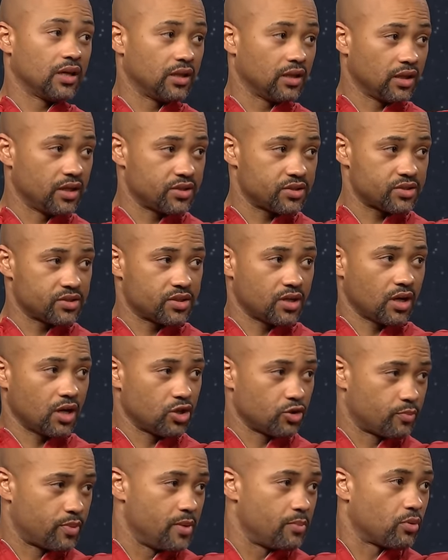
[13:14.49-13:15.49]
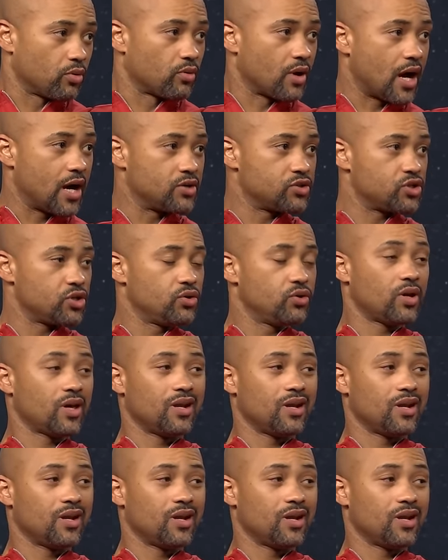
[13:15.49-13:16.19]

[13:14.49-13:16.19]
and listen to other people around you